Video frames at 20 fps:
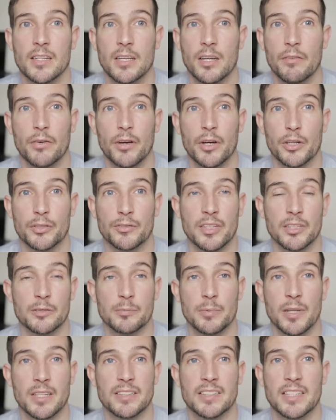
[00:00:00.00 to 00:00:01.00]
of hair
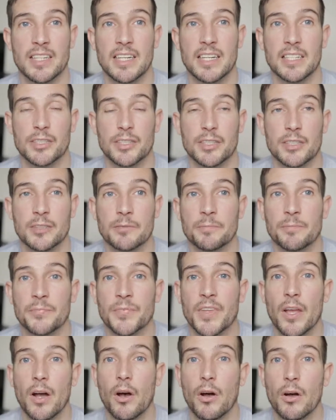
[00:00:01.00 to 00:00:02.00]
transplantation.
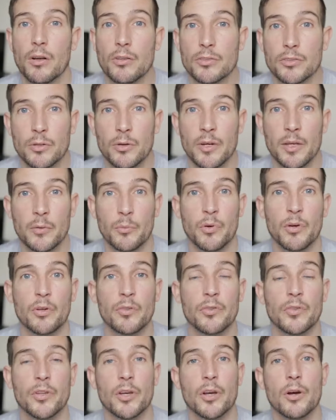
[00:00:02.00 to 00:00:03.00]
Also, he
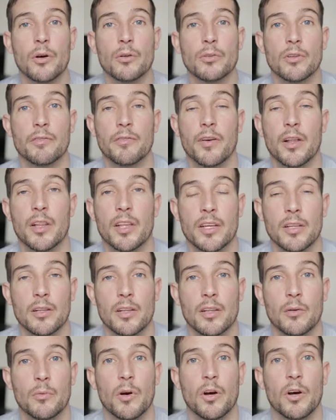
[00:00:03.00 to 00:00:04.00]
won the Golden
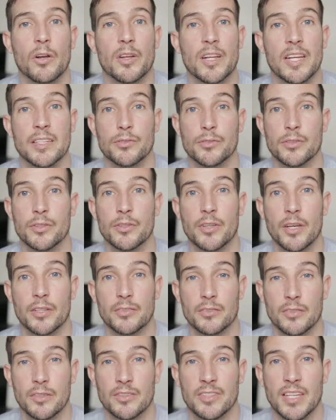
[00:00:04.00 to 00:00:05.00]
Follicle Award in
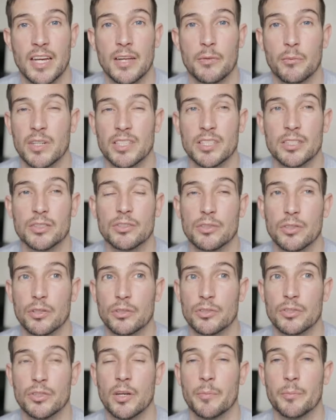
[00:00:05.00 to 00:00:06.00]
2010, which is
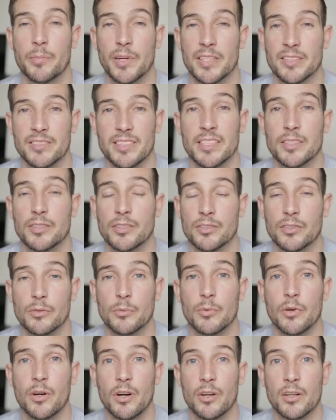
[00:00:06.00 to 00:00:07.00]
such a prestigious
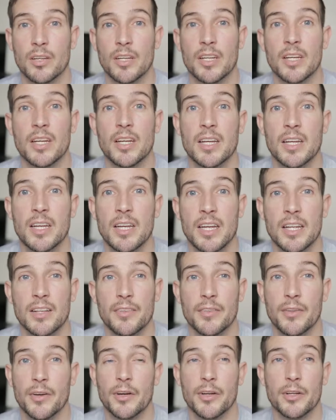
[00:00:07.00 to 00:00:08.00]
award
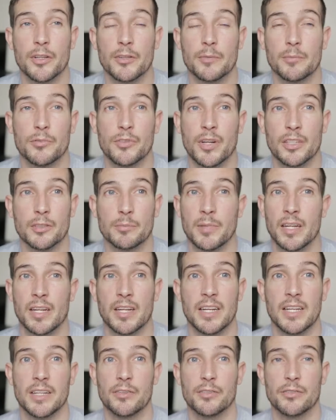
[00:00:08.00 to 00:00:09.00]
in the hair
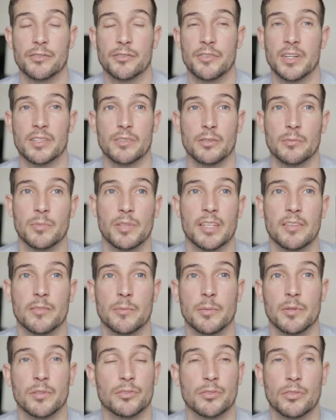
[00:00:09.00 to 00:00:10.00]
transplant industry. It's
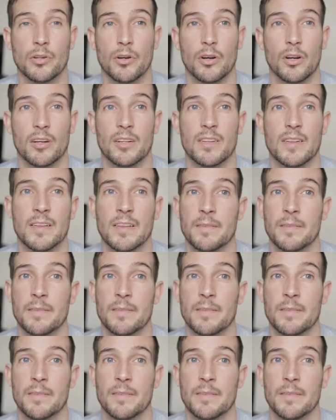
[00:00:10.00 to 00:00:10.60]
unbelievable. So